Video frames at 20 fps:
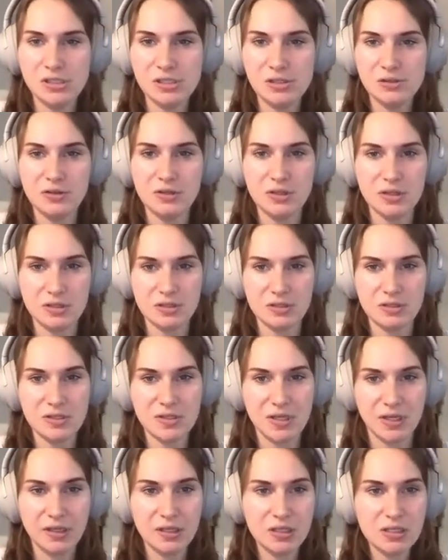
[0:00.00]
the
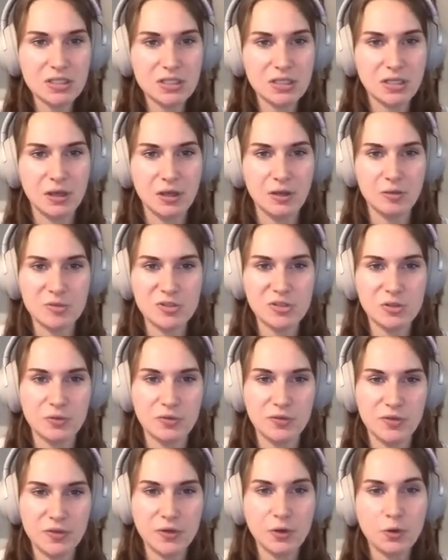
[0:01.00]
second. So
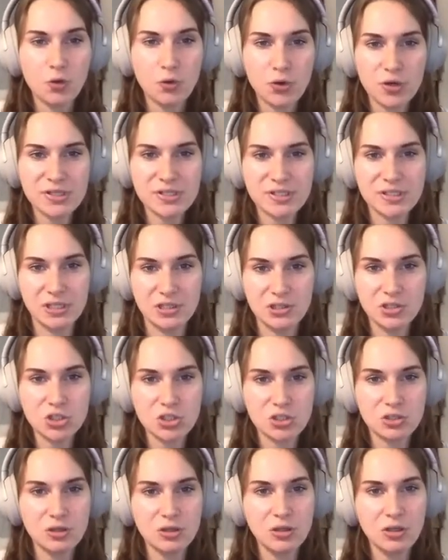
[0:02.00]
the course stage,
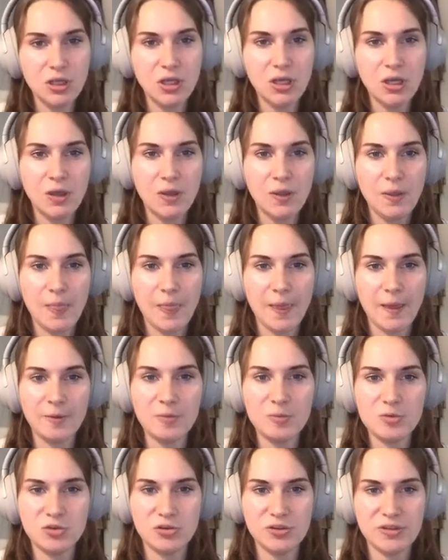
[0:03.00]

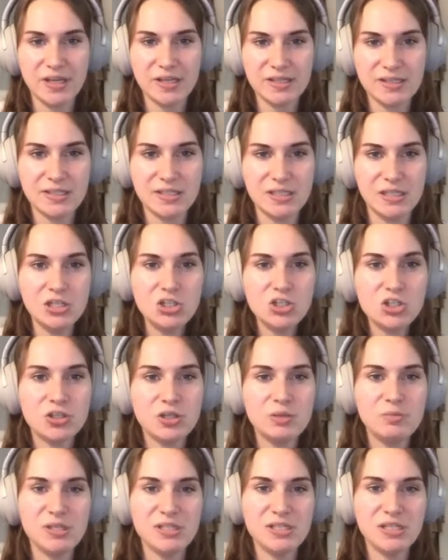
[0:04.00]
during that stage, they
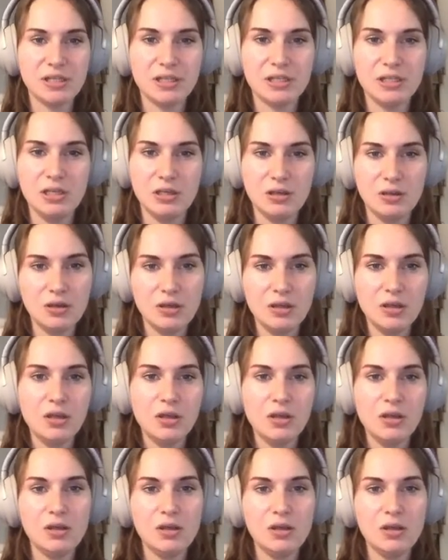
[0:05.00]
basically
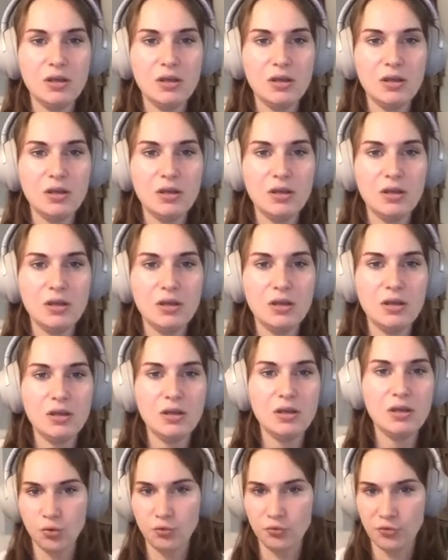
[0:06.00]
search
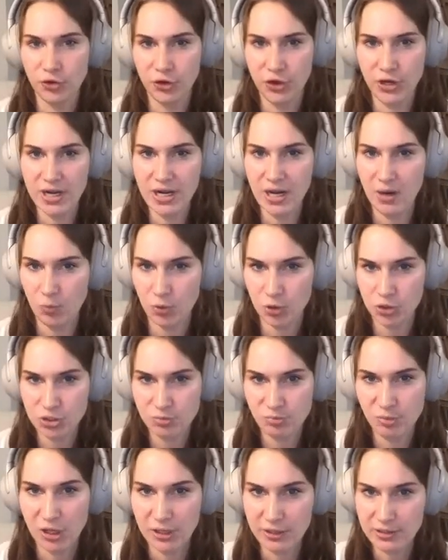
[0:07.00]
over a network
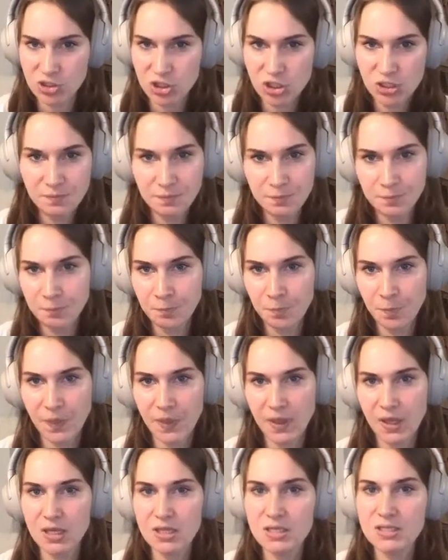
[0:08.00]
topology
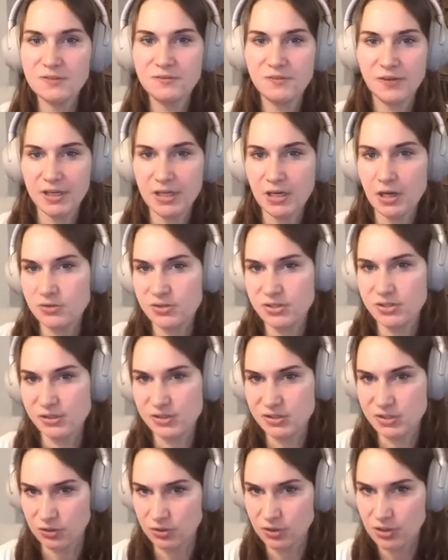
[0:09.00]
and define how cells
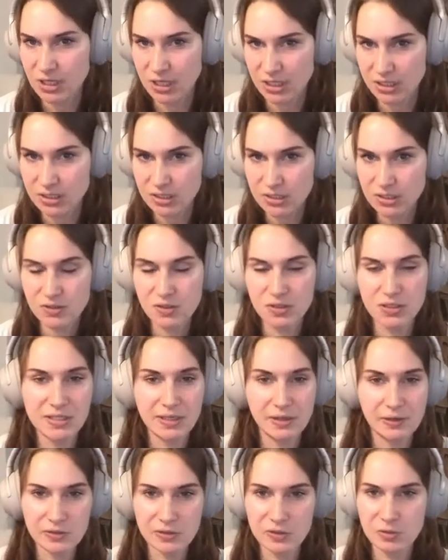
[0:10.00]
are connected, and
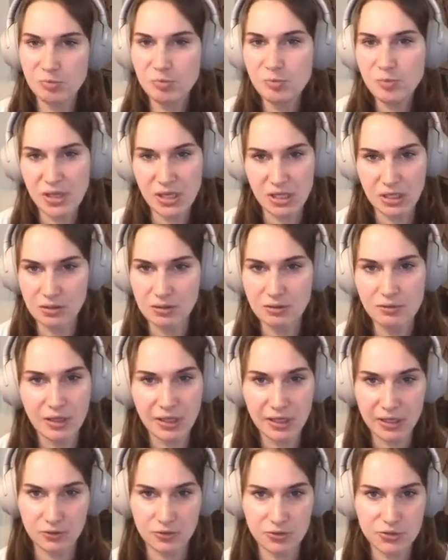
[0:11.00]
cells being
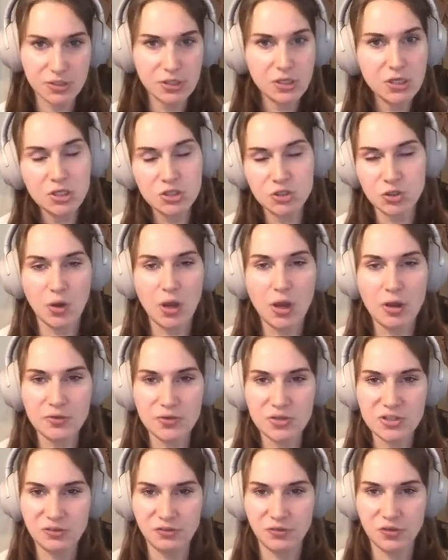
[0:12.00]
layers. So how the
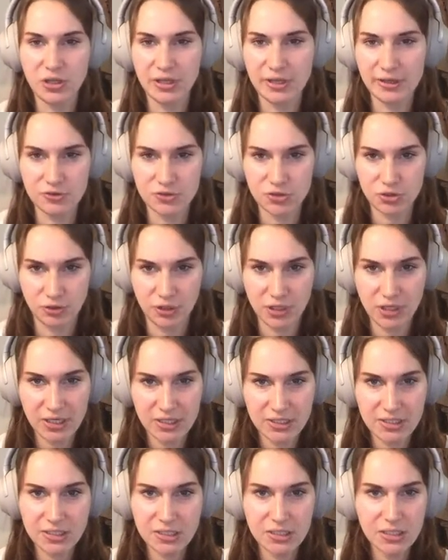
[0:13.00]
different layers are
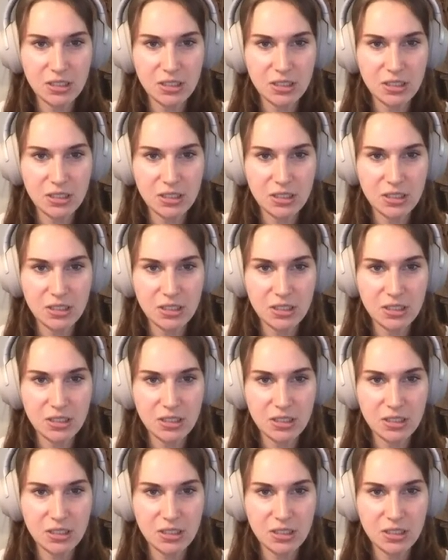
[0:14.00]
connected,